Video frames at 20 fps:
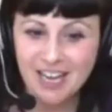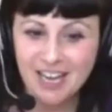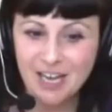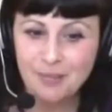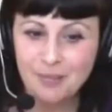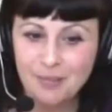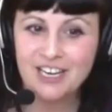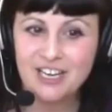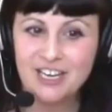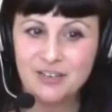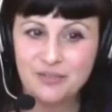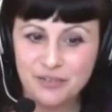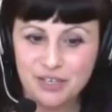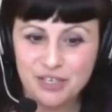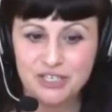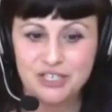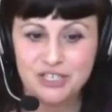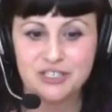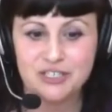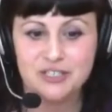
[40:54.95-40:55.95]
up at
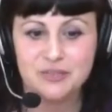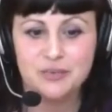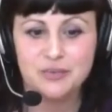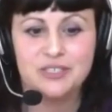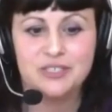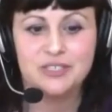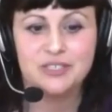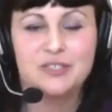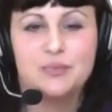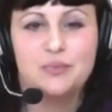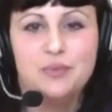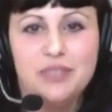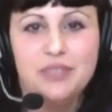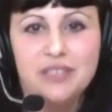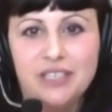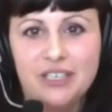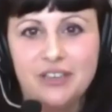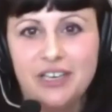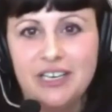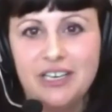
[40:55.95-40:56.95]
Convergence, which is this
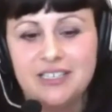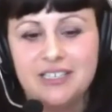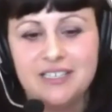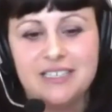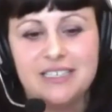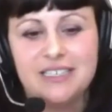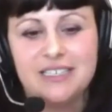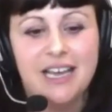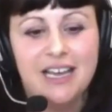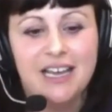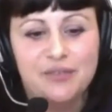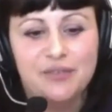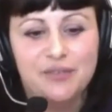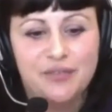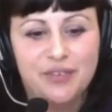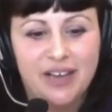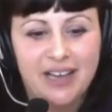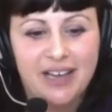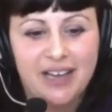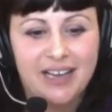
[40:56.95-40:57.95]
really great
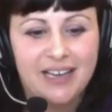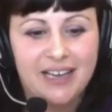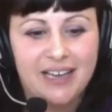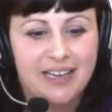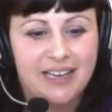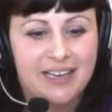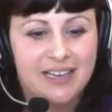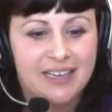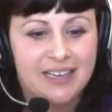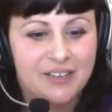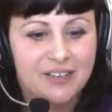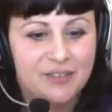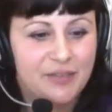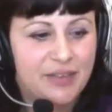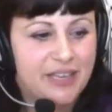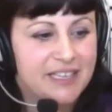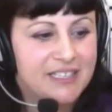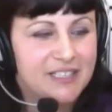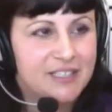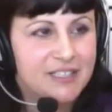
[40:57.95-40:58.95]
sci-fi
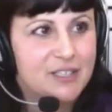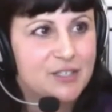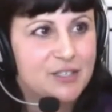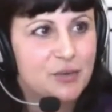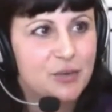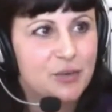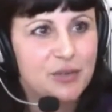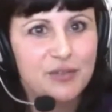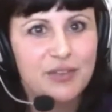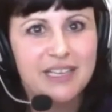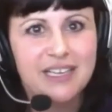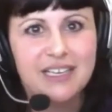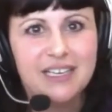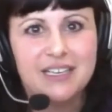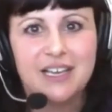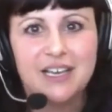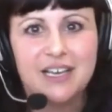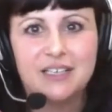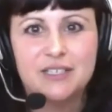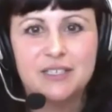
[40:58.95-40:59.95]
event, it's sort of like
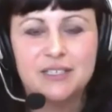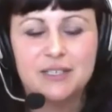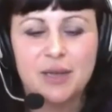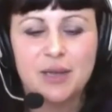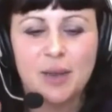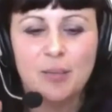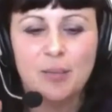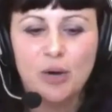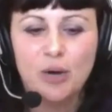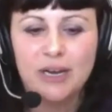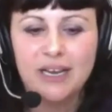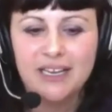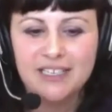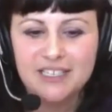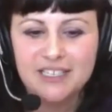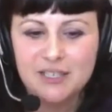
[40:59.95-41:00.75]
a, a, a more